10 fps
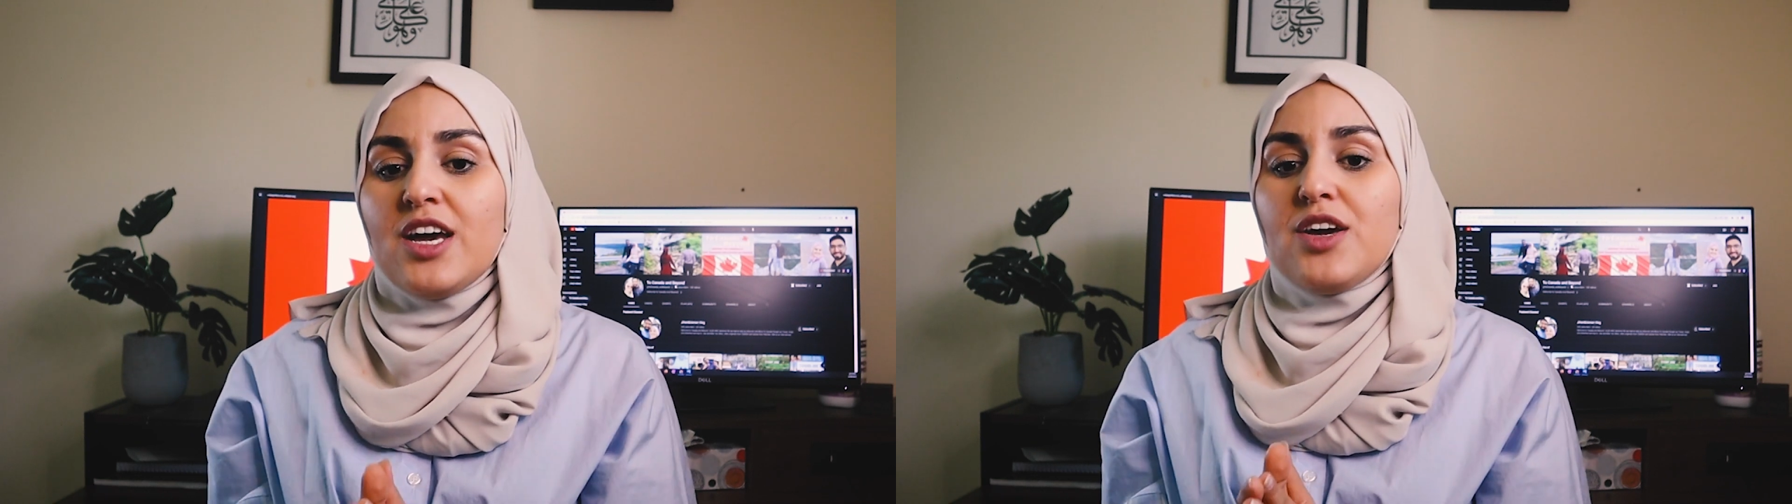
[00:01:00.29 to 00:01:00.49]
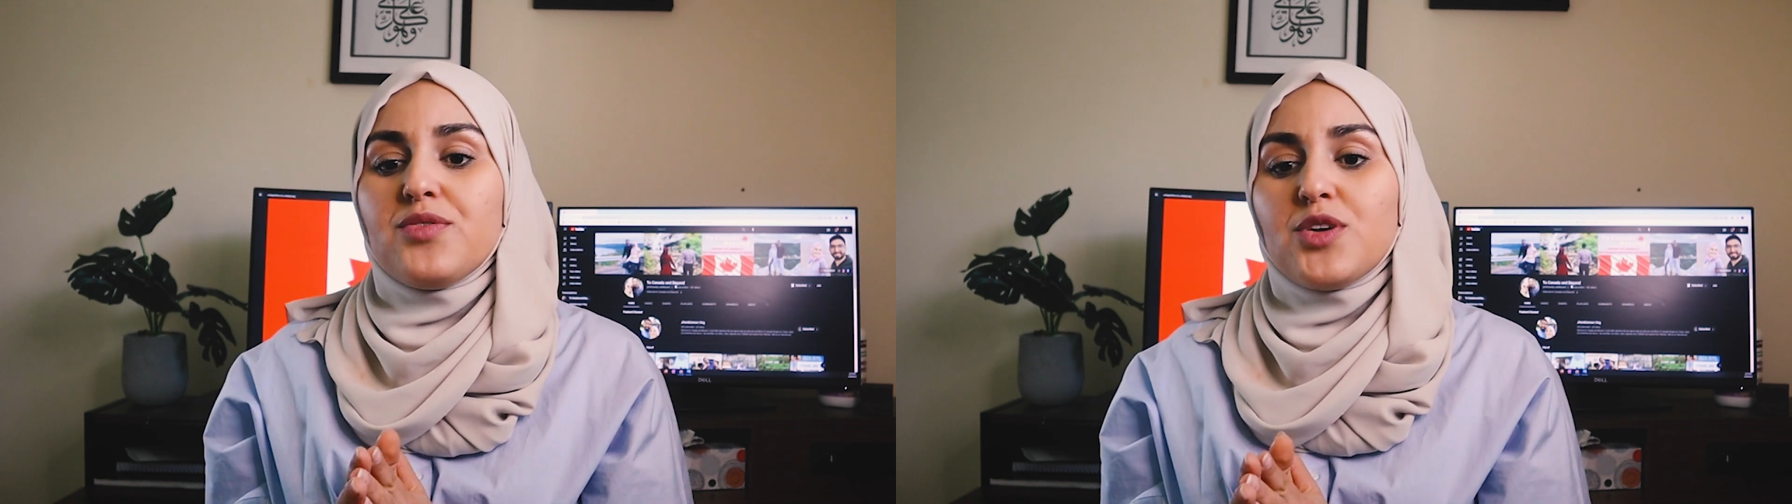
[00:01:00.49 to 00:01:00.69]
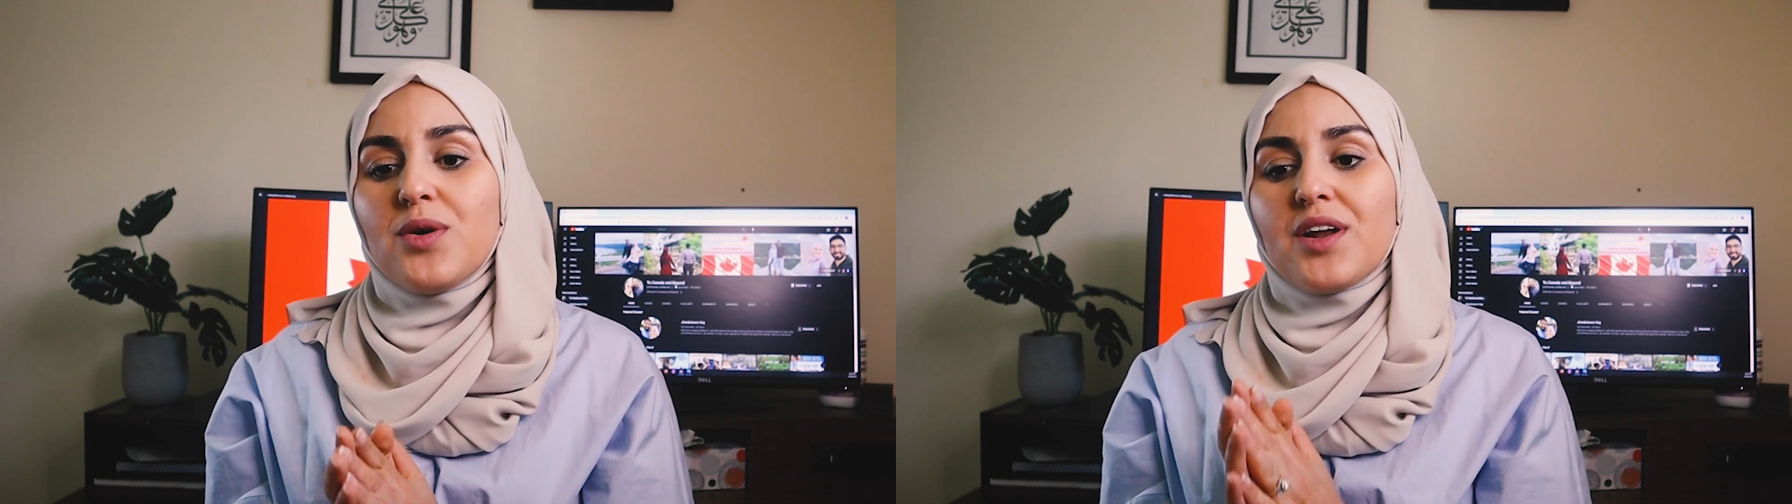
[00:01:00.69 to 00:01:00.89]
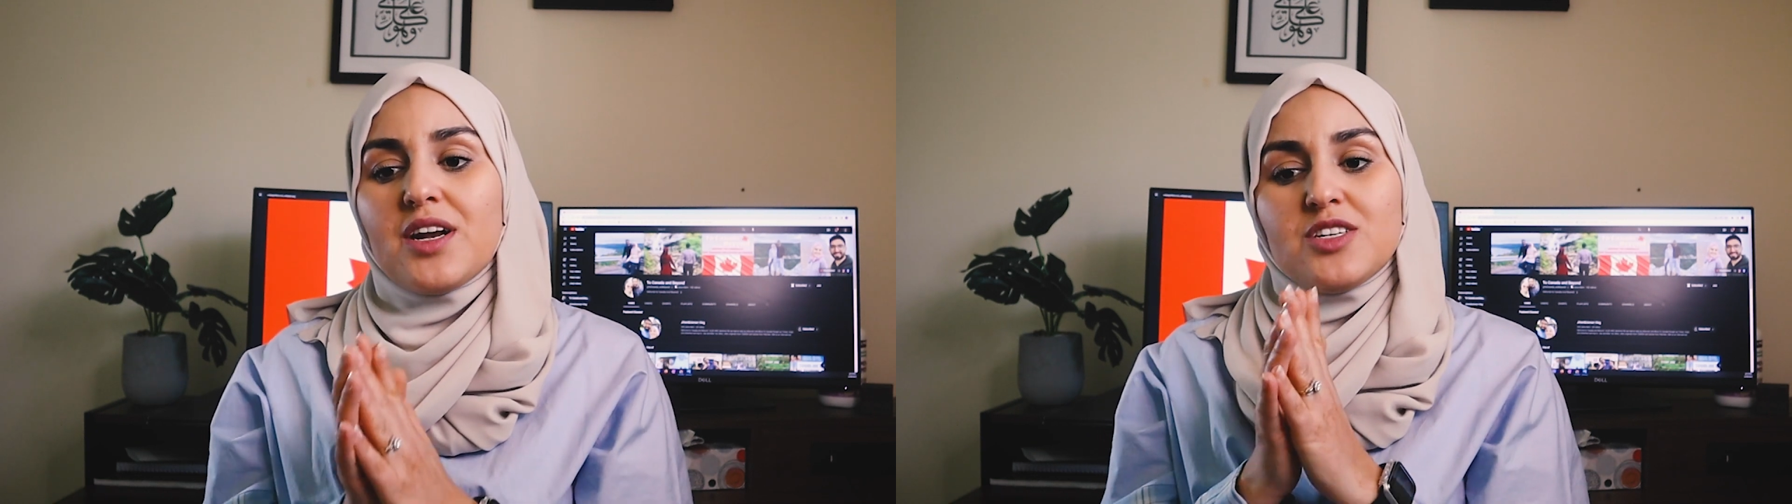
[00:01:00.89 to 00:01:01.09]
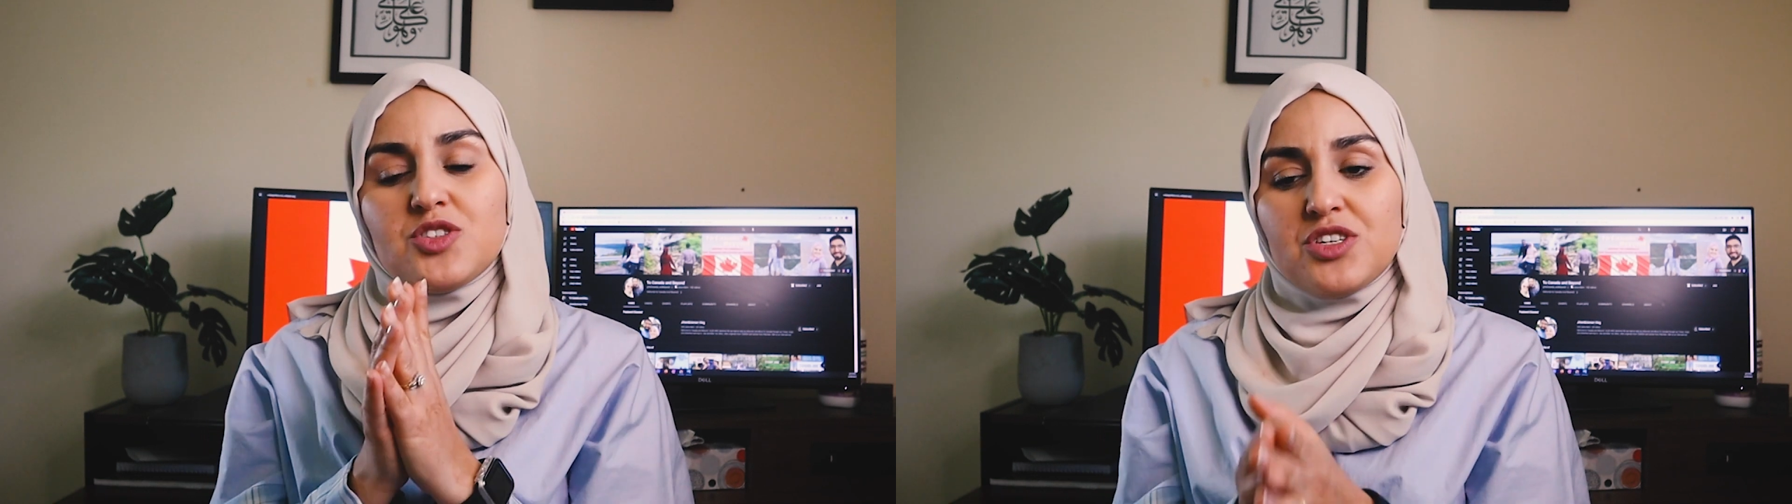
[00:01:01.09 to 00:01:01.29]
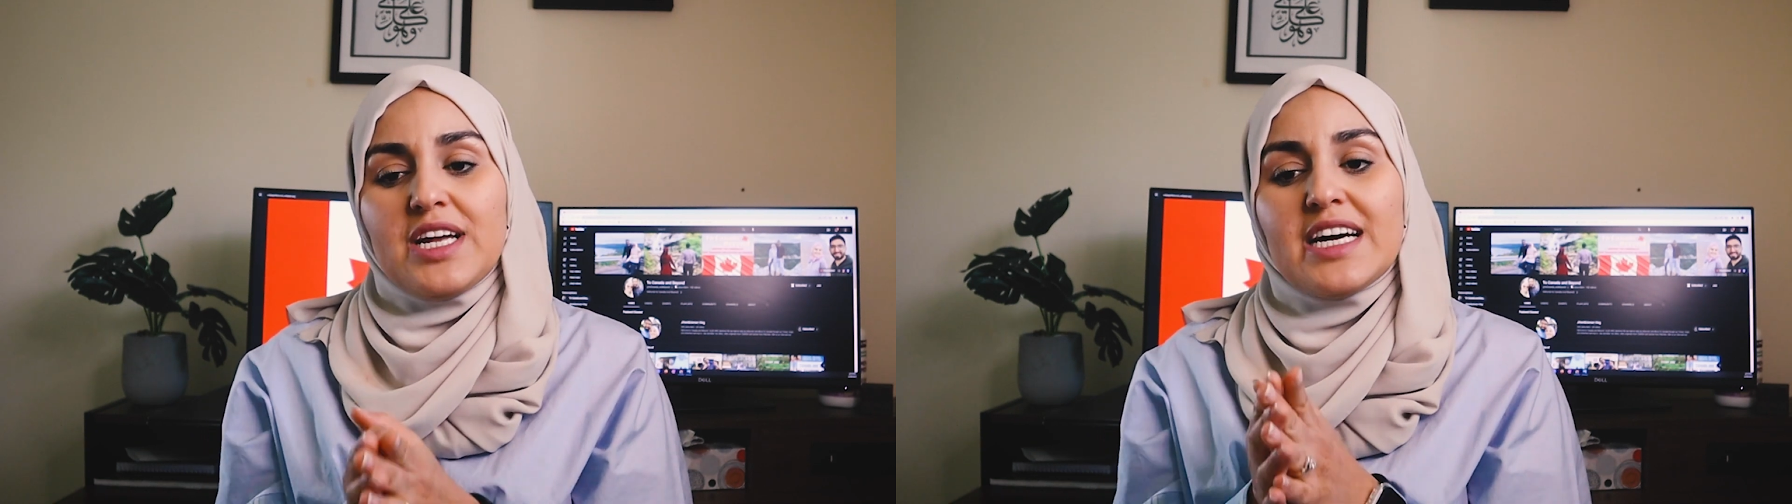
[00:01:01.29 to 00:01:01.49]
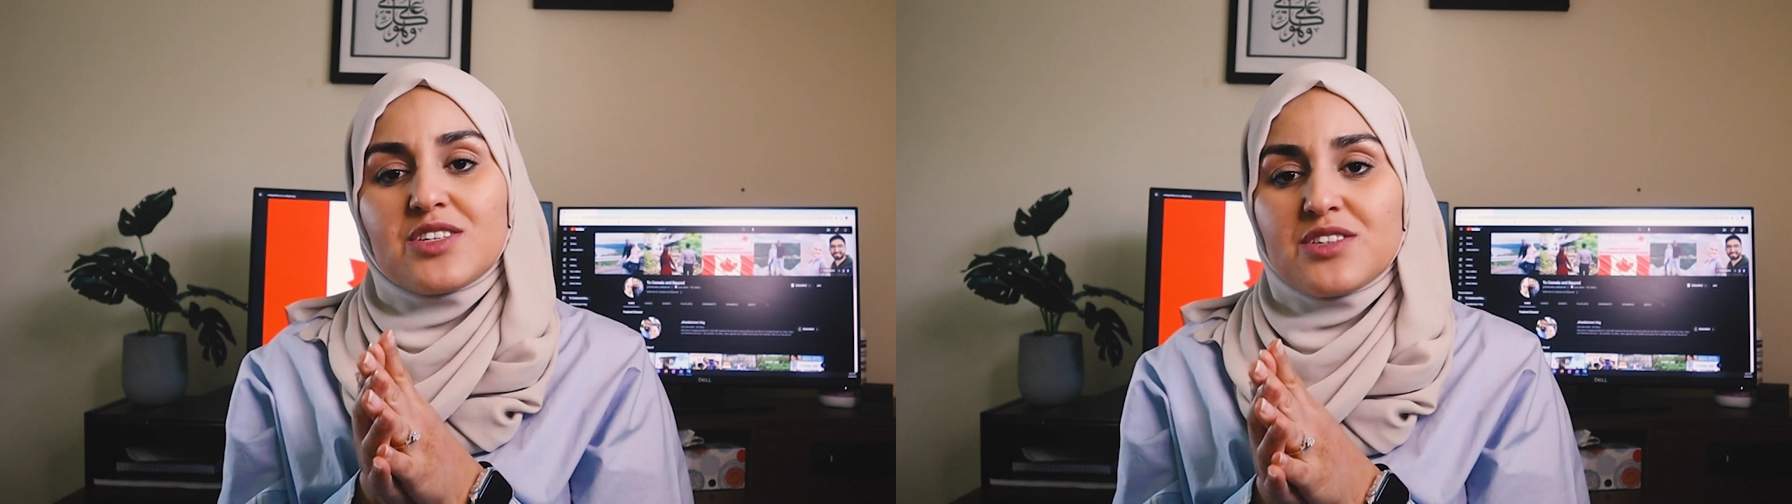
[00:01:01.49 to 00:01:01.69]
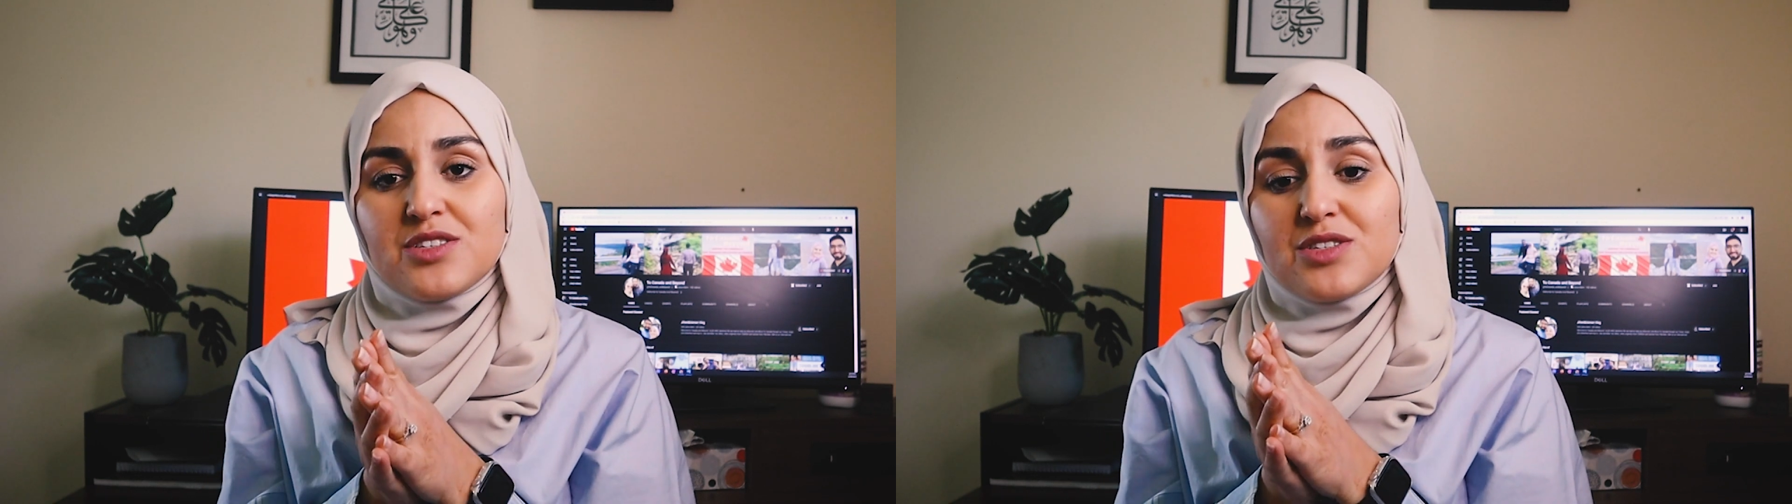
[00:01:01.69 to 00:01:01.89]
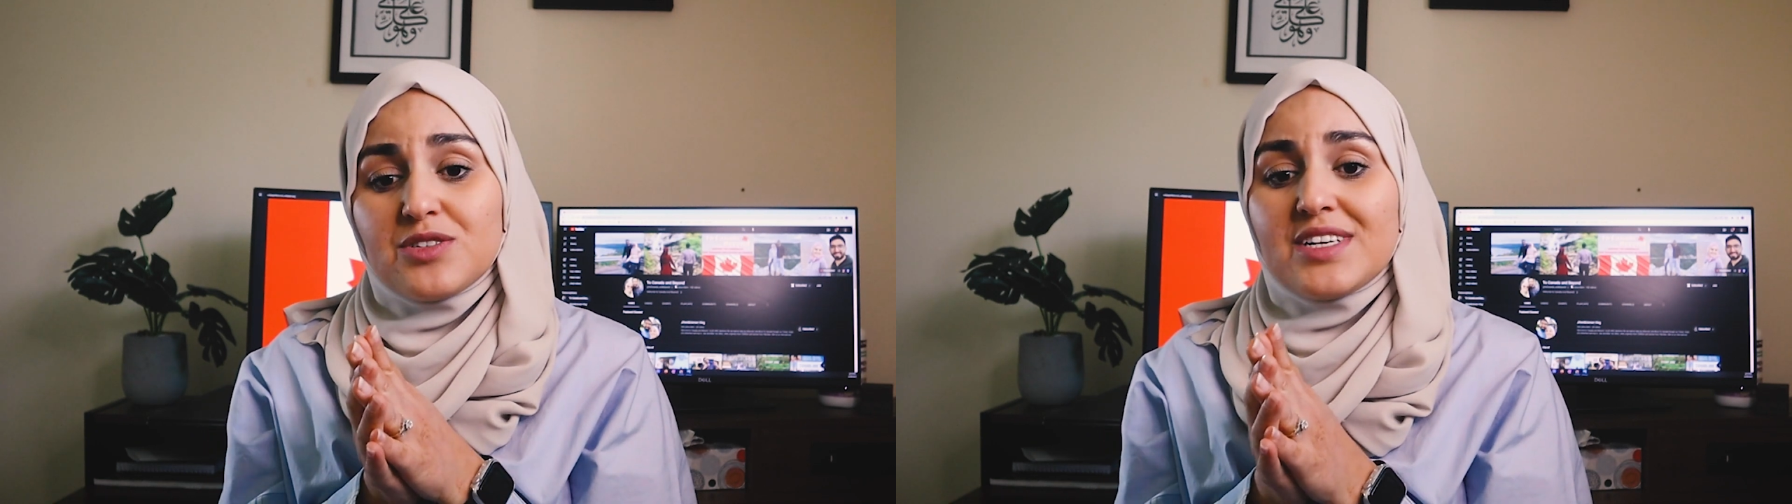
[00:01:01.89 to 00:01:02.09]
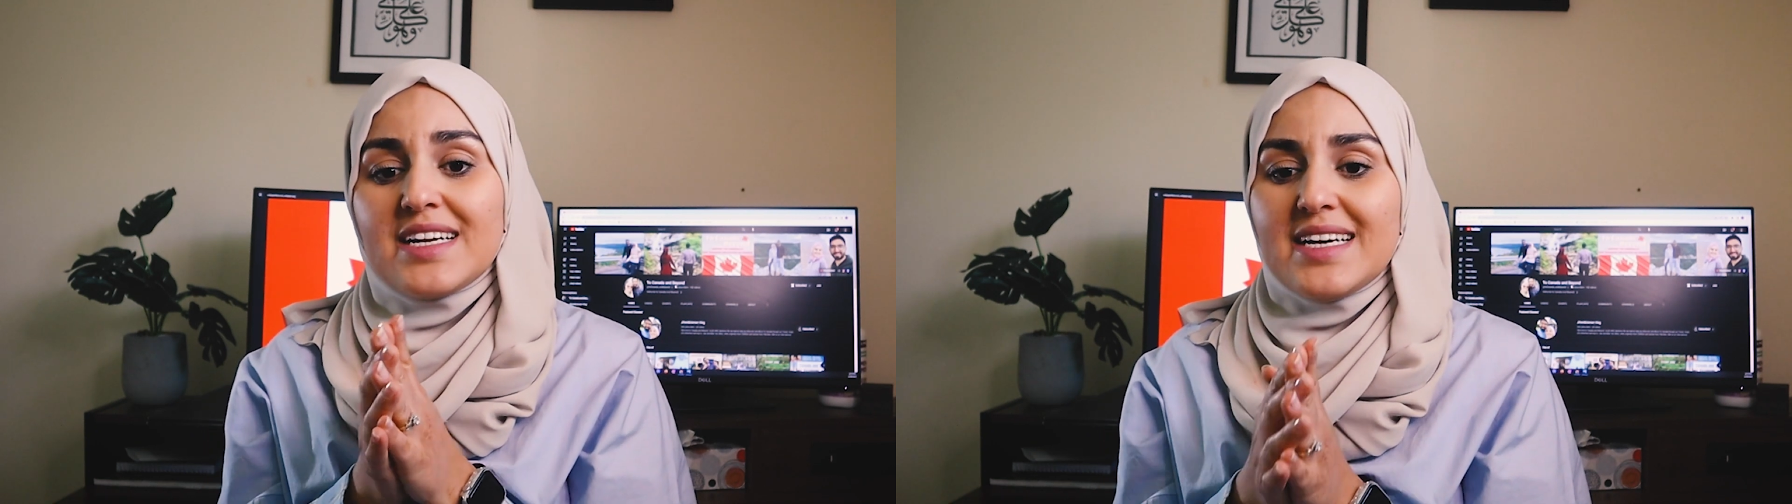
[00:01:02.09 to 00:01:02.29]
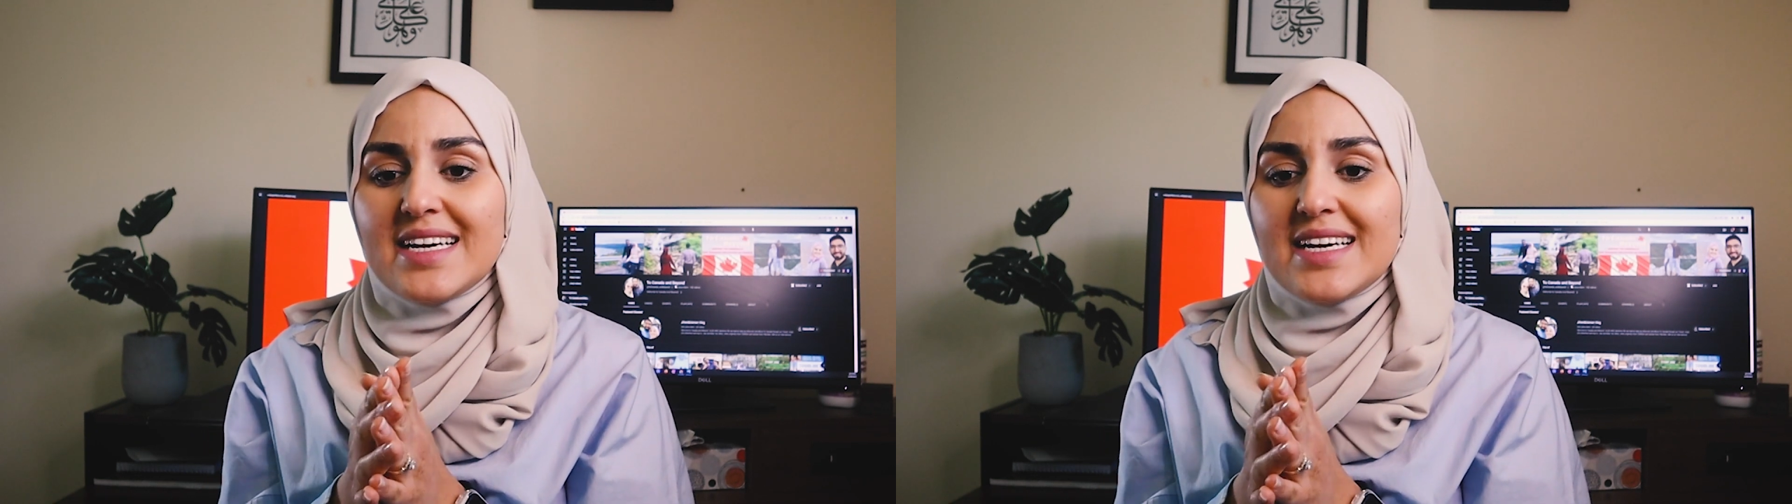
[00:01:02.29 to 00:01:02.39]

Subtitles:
If you are an international student